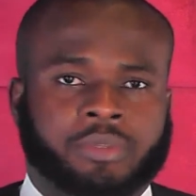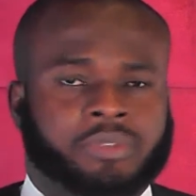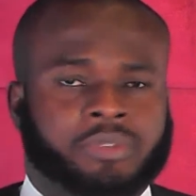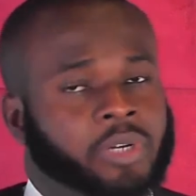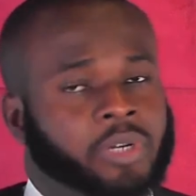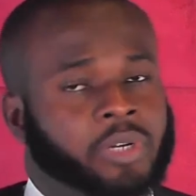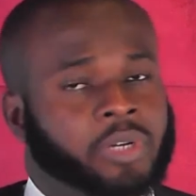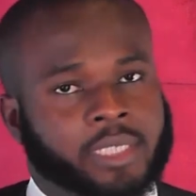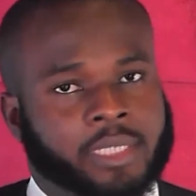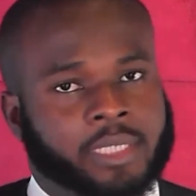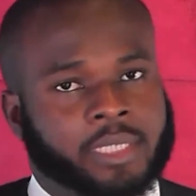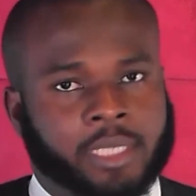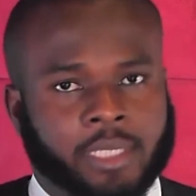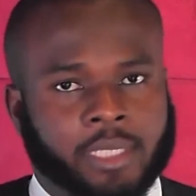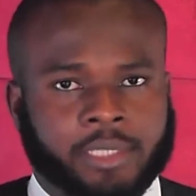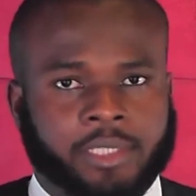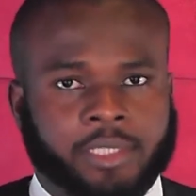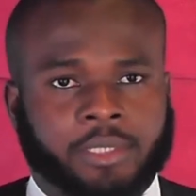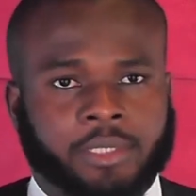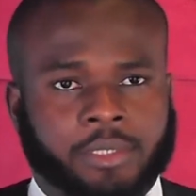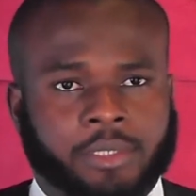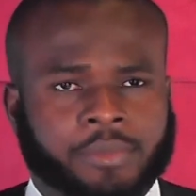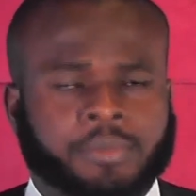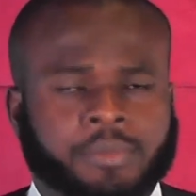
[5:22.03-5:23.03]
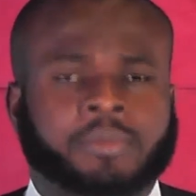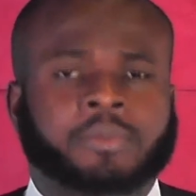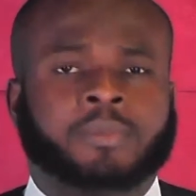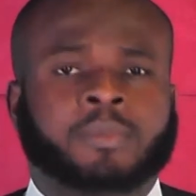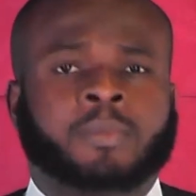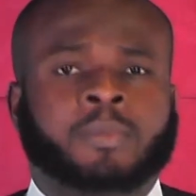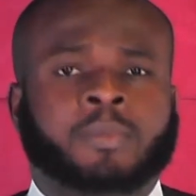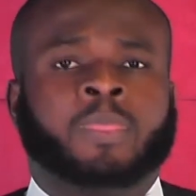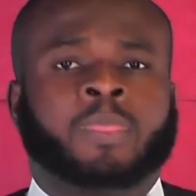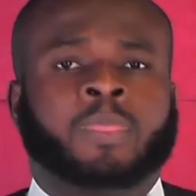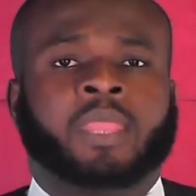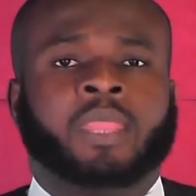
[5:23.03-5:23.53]
For instance, now
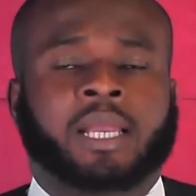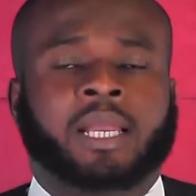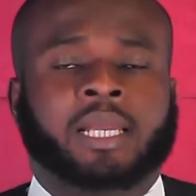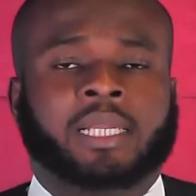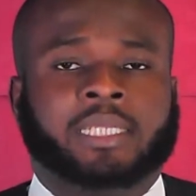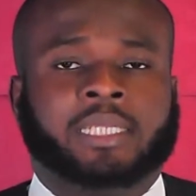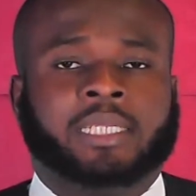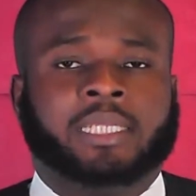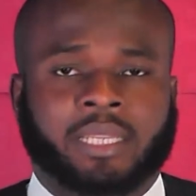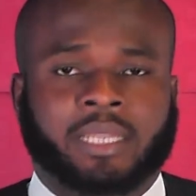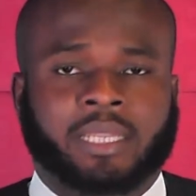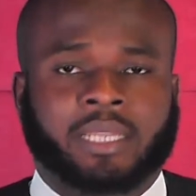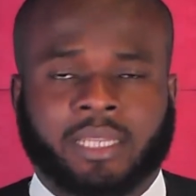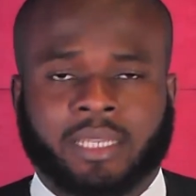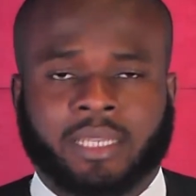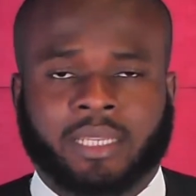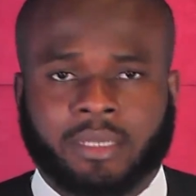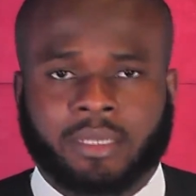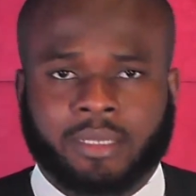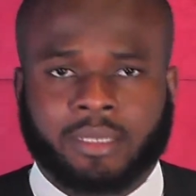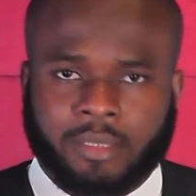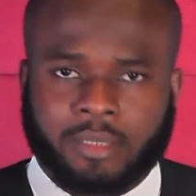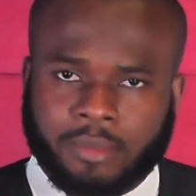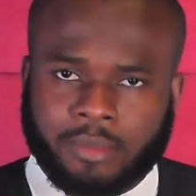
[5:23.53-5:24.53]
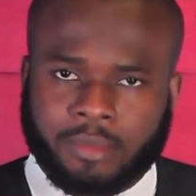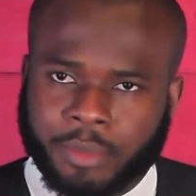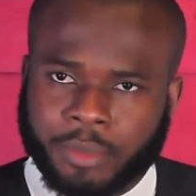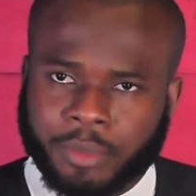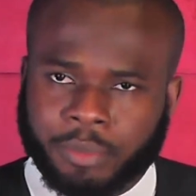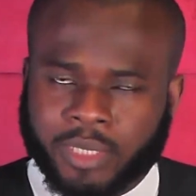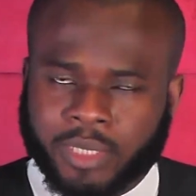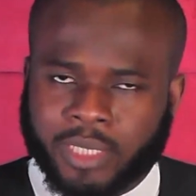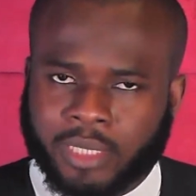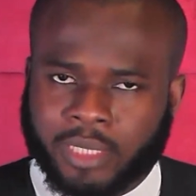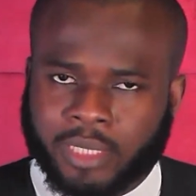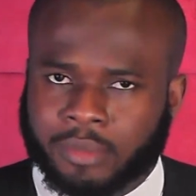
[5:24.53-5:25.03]

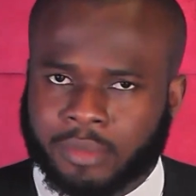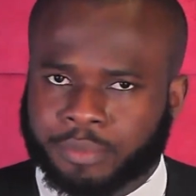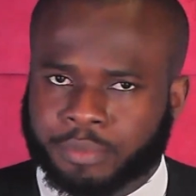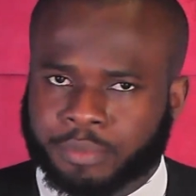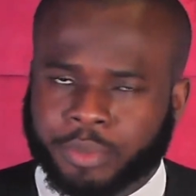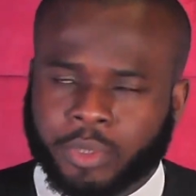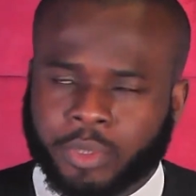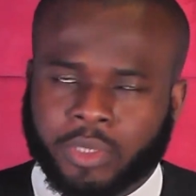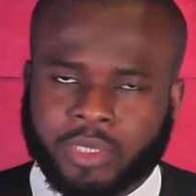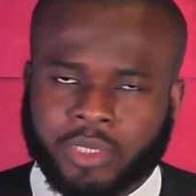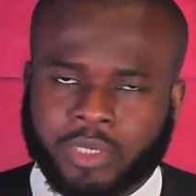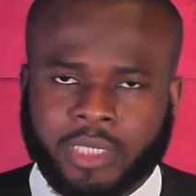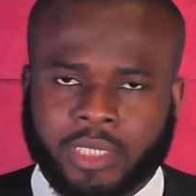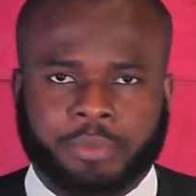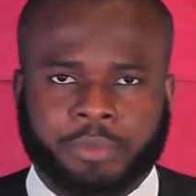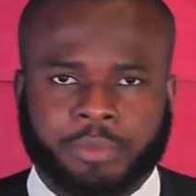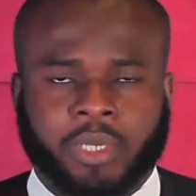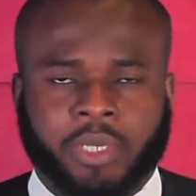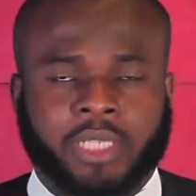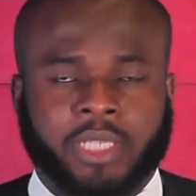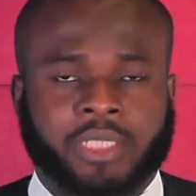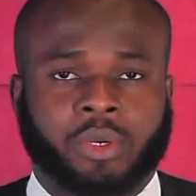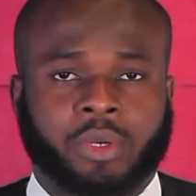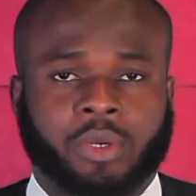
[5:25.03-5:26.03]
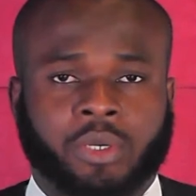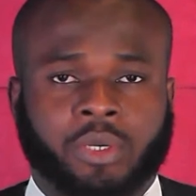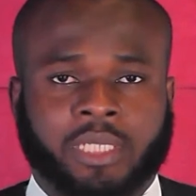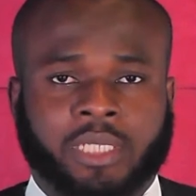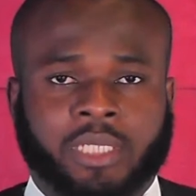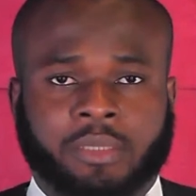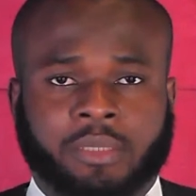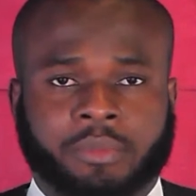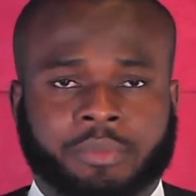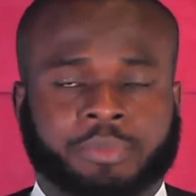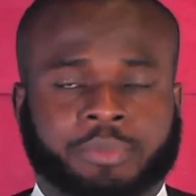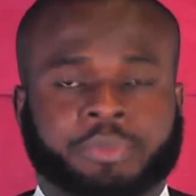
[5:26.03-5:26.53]
maybe the purchase price or
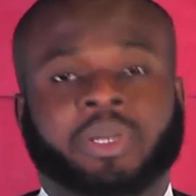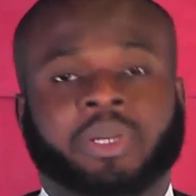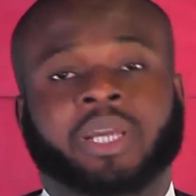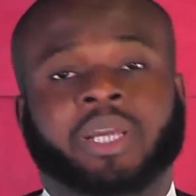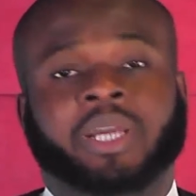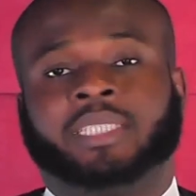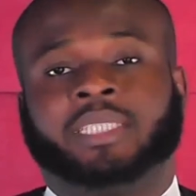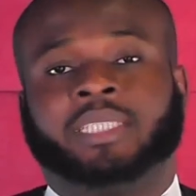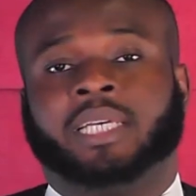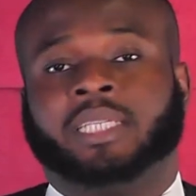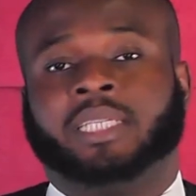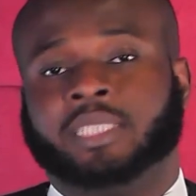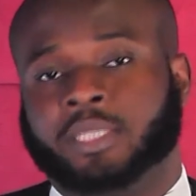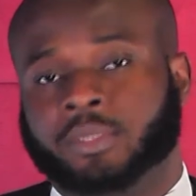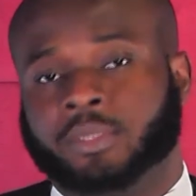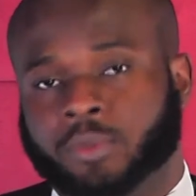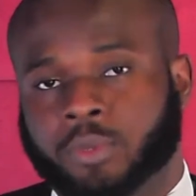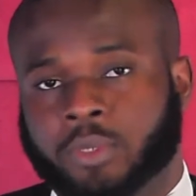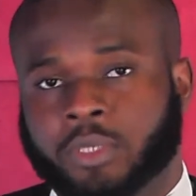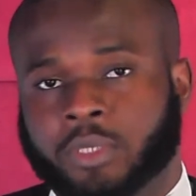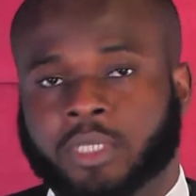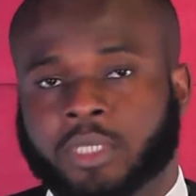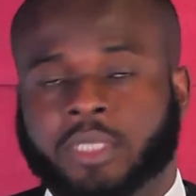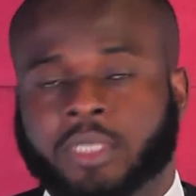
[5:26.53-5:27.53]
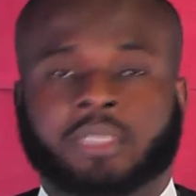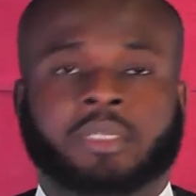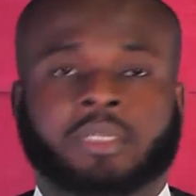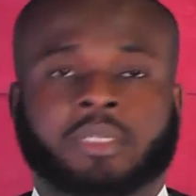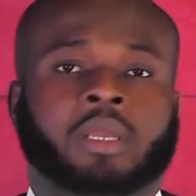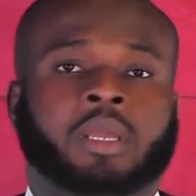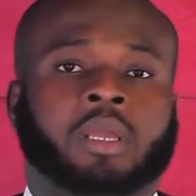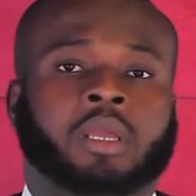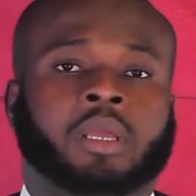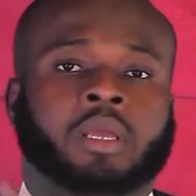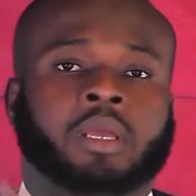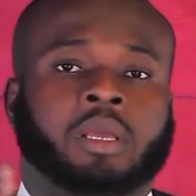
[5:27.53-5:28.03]
the price as it was,
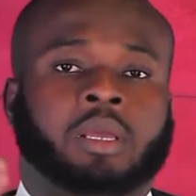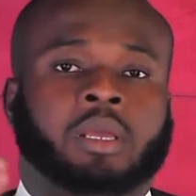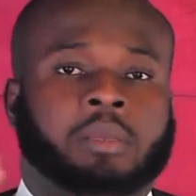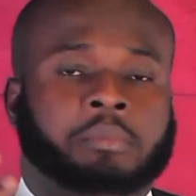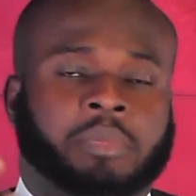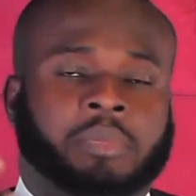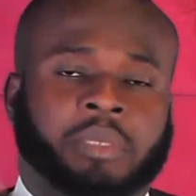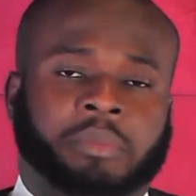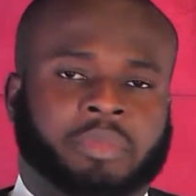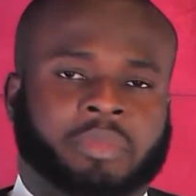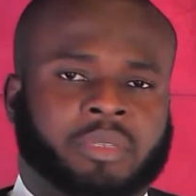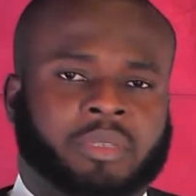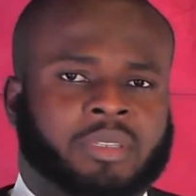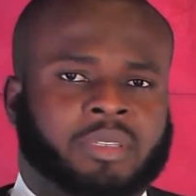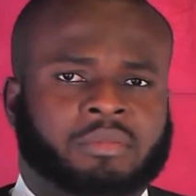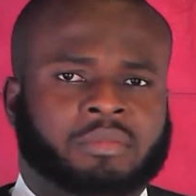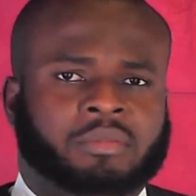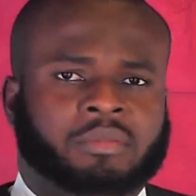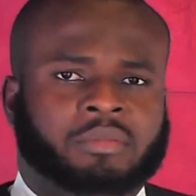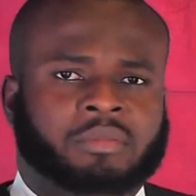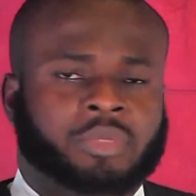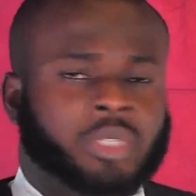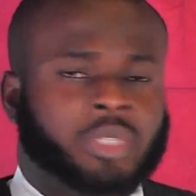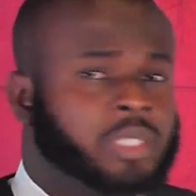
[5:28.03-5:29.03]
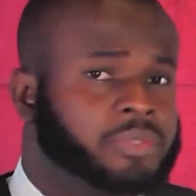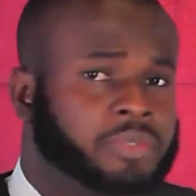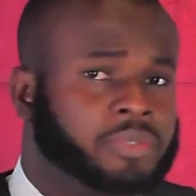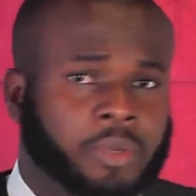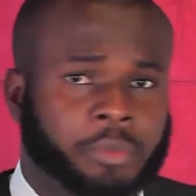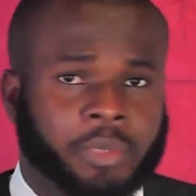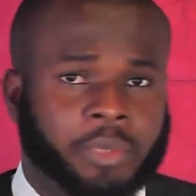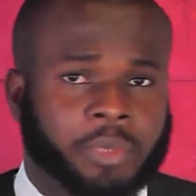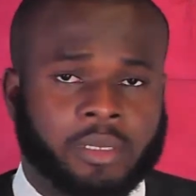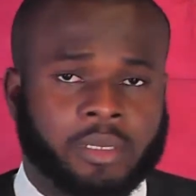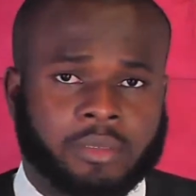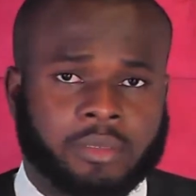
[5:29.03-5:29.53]
maybe 24
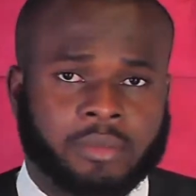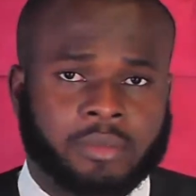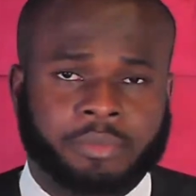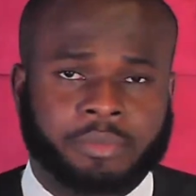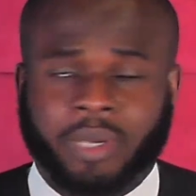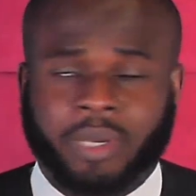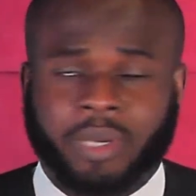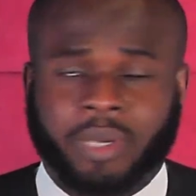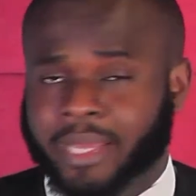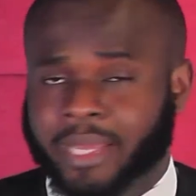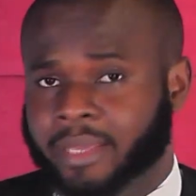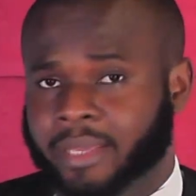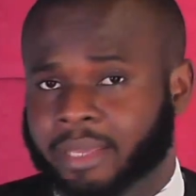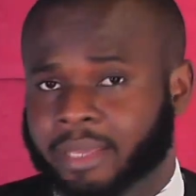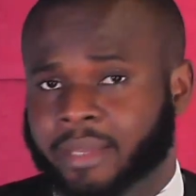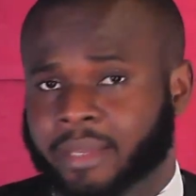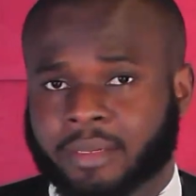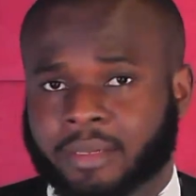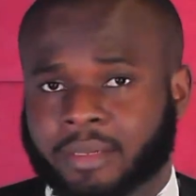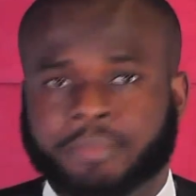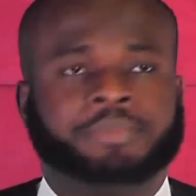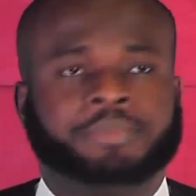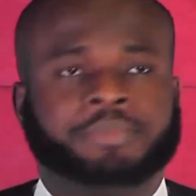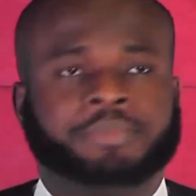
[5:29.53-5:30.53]
million per acre.